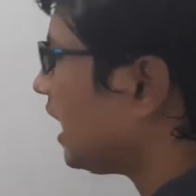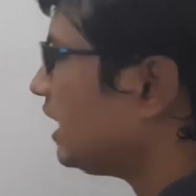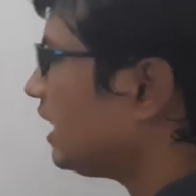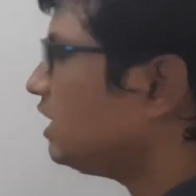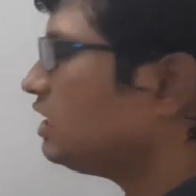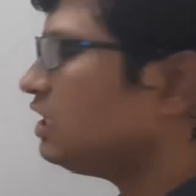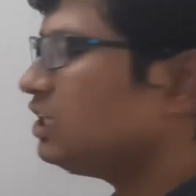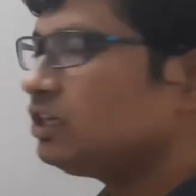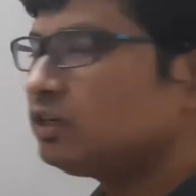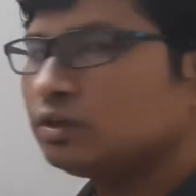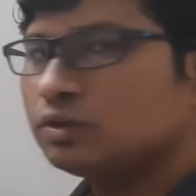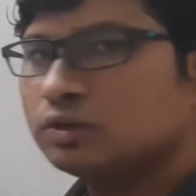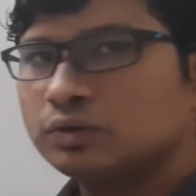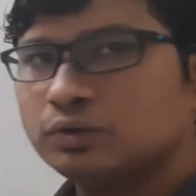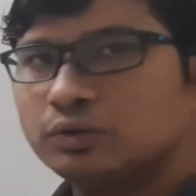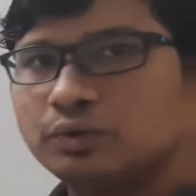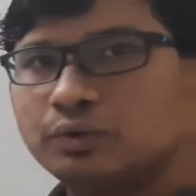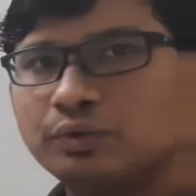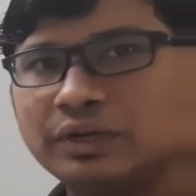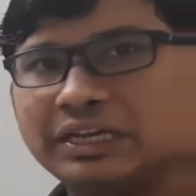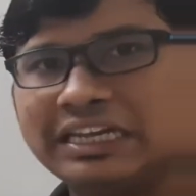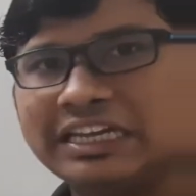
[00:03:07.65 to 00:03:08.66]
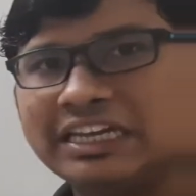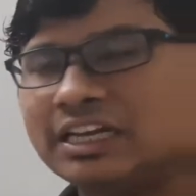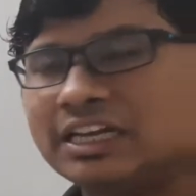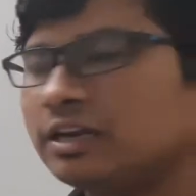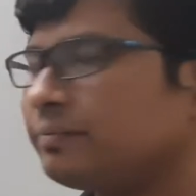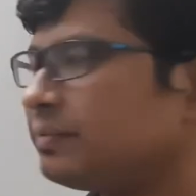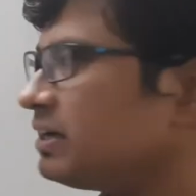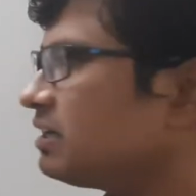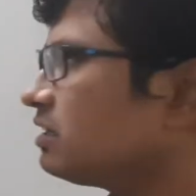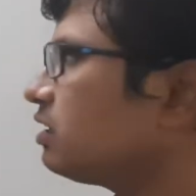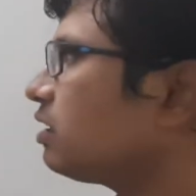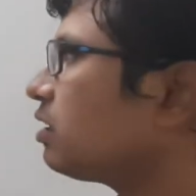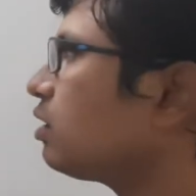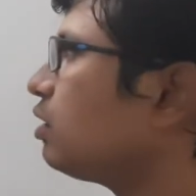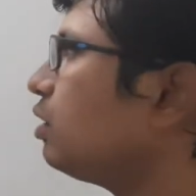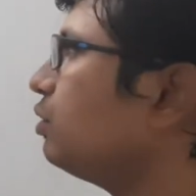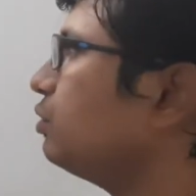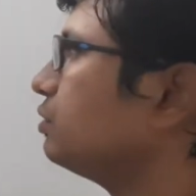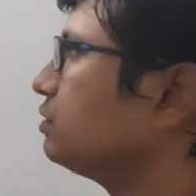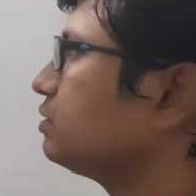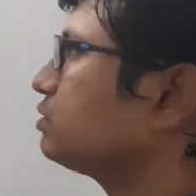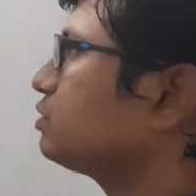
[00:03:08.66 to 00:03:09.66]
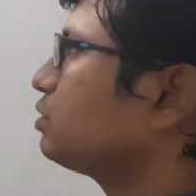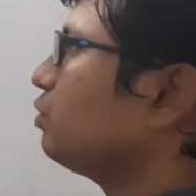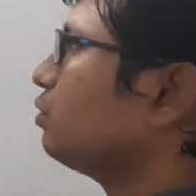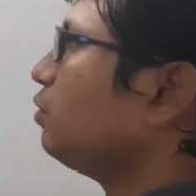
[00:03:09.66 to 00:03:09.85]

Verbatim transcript: I need to increment the count. So